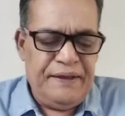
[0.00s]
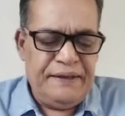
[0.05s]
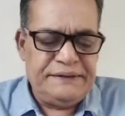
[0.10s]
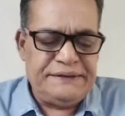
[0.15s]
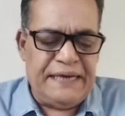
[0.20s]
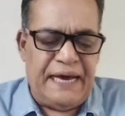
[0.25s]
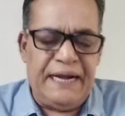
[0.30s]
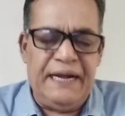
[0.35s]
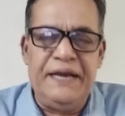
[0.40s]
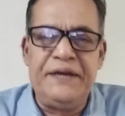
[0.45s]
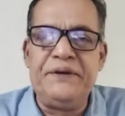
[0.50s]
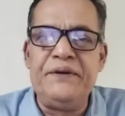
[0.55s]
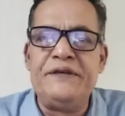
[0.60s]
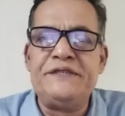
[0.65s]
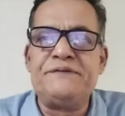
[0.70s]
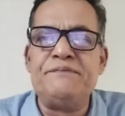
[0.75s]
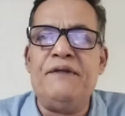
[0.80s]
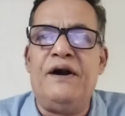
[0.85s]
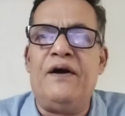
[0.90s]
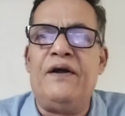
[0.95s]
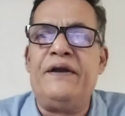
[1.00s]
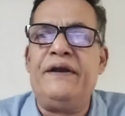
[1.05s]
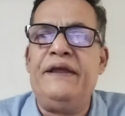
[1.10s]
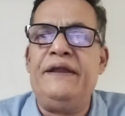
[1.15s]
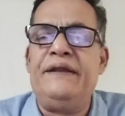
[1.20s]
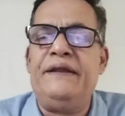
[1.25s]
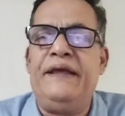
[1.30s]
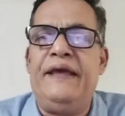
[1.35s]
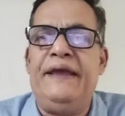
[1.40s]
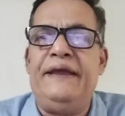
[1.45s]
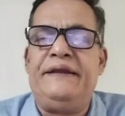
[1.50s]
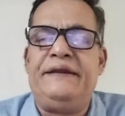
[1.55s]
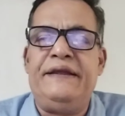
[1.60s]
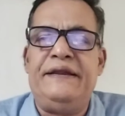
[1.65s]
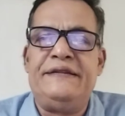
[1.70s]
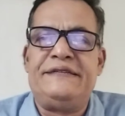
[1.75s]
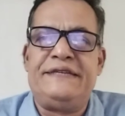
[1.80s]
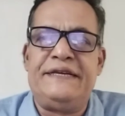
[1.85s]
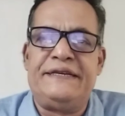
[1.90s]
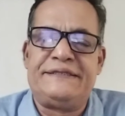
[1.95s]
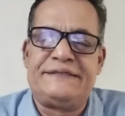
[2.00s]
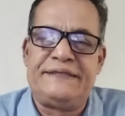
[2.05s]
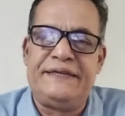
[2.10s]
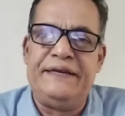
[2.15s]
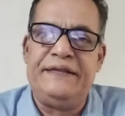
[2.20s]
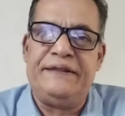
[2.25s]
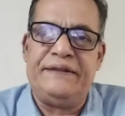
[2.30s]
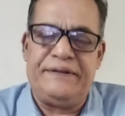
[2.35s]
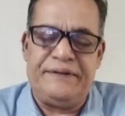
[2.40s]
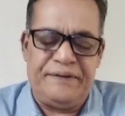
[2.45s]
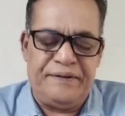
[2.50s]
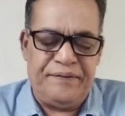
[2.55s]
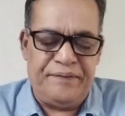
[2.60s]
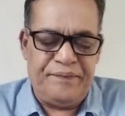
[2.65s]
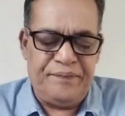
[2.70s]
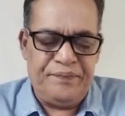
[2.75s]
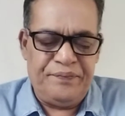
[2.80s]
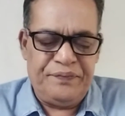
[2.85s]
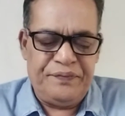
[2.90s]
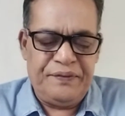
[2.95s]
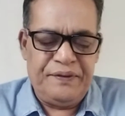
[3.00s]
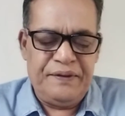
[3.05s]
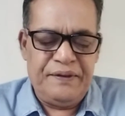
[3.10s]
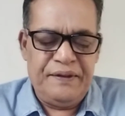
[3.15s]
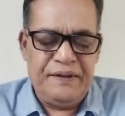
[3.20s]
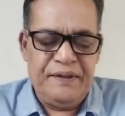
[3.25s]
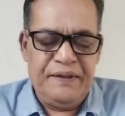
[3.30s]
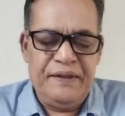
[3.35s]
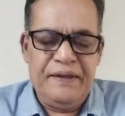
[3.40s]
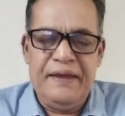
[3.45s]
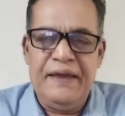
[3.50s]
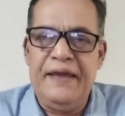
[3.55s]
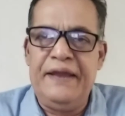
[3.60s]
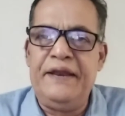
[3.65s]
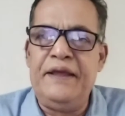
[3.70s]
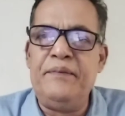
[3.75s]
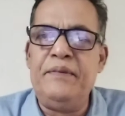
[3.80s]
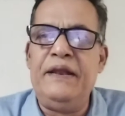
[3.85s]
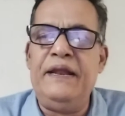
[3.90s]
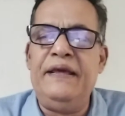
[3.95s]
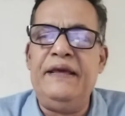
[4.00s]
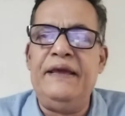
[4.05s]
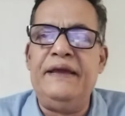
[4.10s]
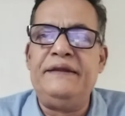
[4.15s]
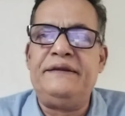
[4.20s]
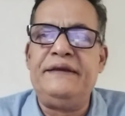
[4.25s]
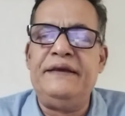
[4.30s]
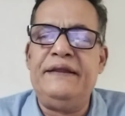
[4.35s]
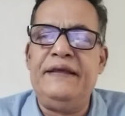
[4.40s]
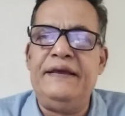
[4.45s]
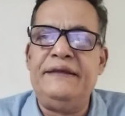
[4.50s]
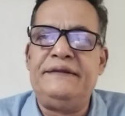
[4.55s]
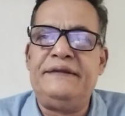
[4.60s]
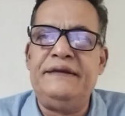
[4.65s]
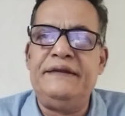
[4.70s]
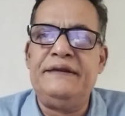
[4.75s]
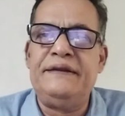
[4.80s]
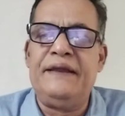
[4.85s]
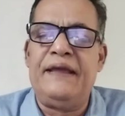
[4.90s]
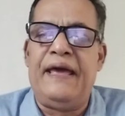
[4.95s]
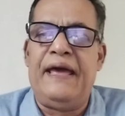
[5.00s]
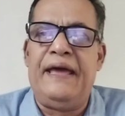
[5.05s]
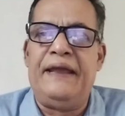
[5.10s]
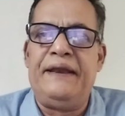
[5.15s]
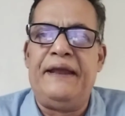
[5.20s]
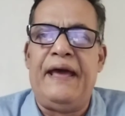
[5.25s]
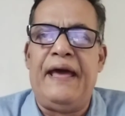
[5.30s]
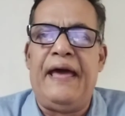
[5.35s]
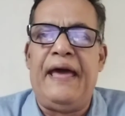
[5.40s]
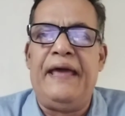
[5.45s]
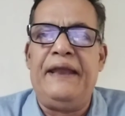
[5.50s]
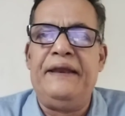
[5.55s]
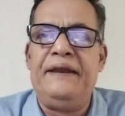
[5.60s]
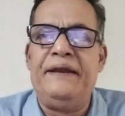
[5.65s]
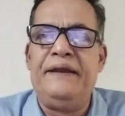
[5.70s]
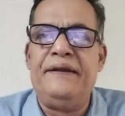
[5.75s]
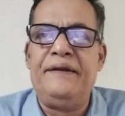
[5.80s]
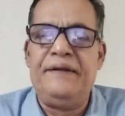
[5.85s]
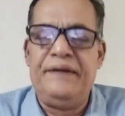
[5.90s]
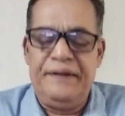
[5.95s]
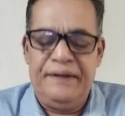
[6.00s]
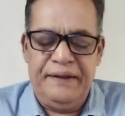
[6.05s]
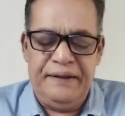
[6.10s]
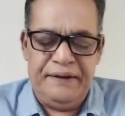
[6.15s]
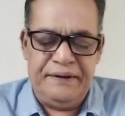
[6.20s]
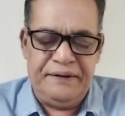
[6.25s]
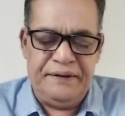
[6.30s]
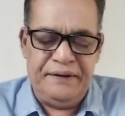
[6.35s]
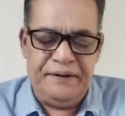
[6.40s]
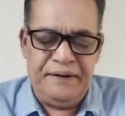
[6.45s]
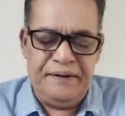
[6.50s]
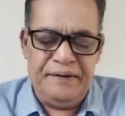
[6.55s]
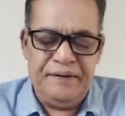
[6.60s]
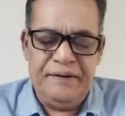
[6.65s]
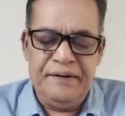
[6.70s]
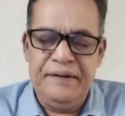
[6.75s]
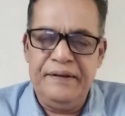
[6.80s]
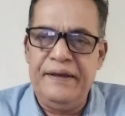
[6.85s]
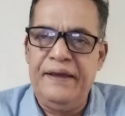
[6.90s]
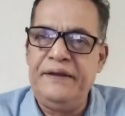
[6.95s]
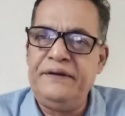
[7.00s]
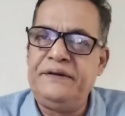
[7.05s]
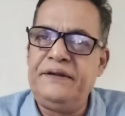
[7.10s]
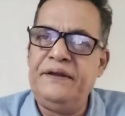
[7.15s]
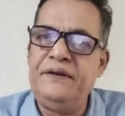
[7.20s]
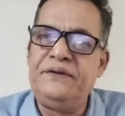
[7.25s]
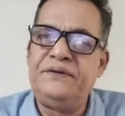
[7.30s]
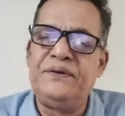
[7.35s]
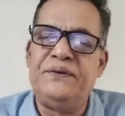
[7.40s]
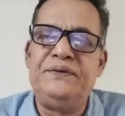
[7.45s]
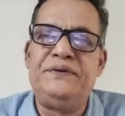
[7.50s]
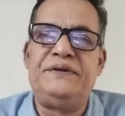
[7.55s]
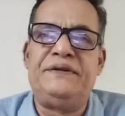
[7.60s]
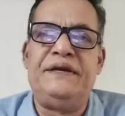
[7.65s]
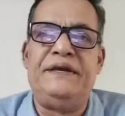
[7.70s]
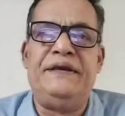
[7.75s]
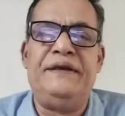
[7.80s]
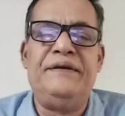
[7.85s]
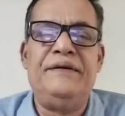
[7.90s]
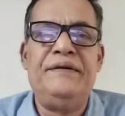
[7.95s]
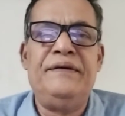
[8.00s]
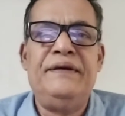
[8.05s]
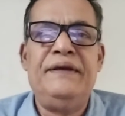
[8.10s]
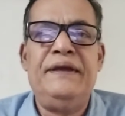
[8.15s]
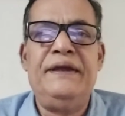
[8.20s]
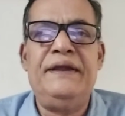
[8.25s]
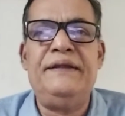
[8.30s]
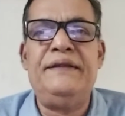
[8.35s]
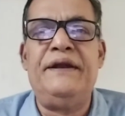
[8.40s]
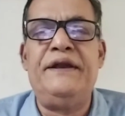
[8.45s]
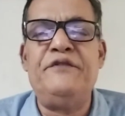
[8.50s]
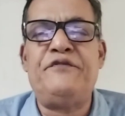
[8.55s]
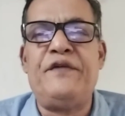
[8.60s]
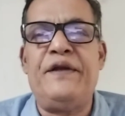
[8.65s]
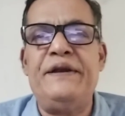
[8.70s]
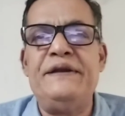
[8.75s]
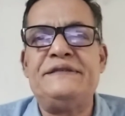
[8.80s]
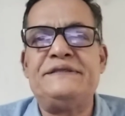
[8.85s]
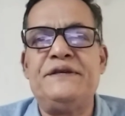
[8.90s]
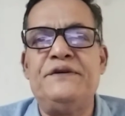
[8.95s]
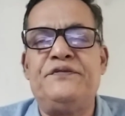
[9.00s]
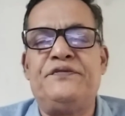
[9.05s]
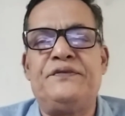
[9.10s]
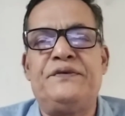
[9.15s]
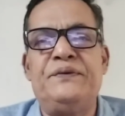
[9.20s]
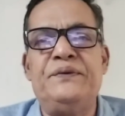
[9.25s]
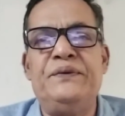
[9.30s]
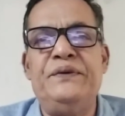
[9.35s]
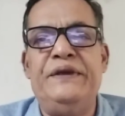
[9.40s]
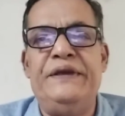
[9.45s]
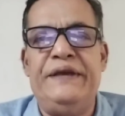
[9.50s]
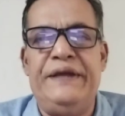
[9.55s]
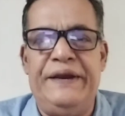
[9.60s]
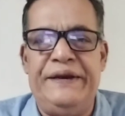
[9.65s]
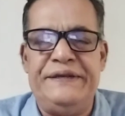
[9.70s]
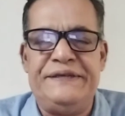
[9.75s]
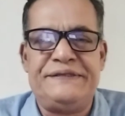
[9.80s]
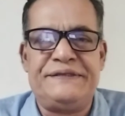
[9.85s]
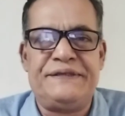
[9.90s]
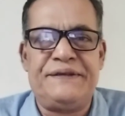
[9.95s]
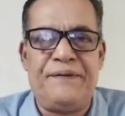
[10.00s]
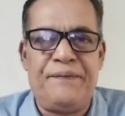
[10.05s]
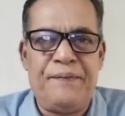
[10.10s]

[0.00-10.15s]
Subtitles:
Charlotte was born in 1816 and Emily 1818 and Anne in 1820, in the difference of 2 years.